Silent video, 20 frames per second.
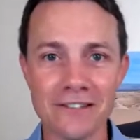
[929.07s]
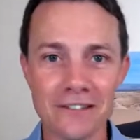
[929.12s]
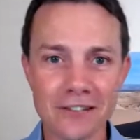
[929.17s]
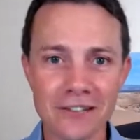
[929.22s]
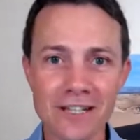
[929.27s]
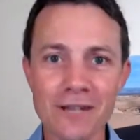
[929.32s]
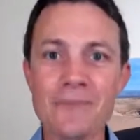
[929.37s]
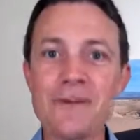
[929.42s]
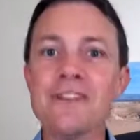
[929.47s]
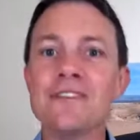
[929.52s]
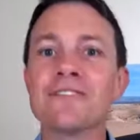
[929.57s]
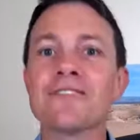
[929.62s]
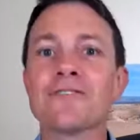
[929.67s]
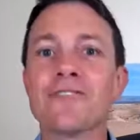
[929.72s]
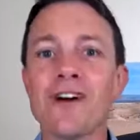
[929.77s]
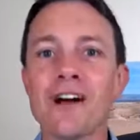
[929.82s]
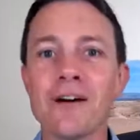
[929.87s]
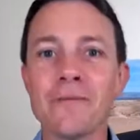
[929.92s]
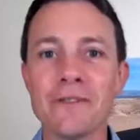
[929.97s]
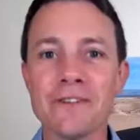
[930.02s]
So let me
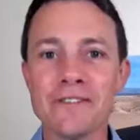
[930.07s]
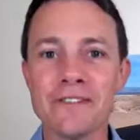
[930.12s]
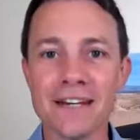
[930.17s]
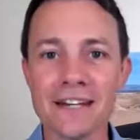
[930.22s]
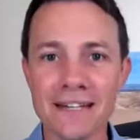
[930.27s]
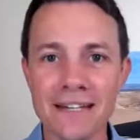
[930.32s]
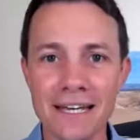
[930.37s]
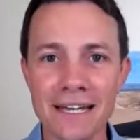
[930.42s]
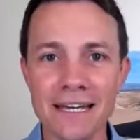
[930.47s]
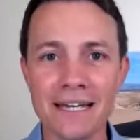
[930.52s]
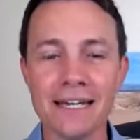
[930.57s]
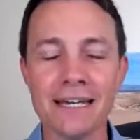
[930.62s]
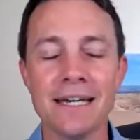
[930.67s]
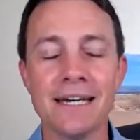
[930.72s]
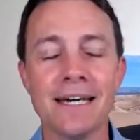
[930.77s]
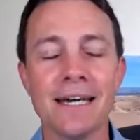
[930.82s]
describe the technique,